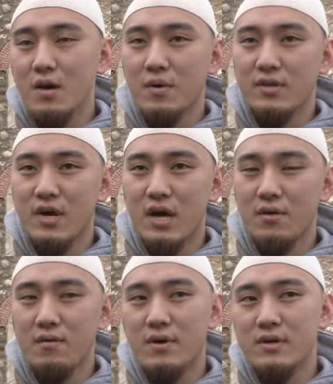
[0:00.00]
But
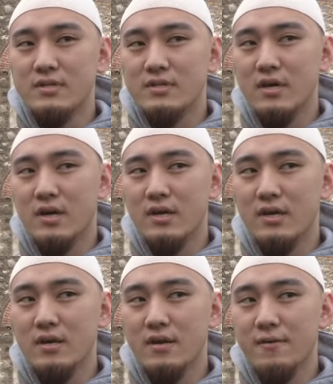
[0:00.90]

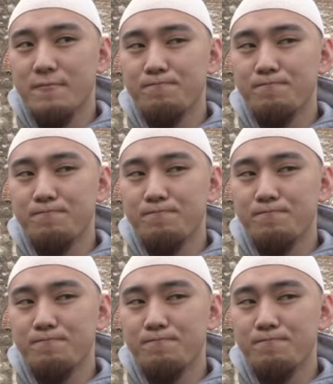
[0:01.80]
I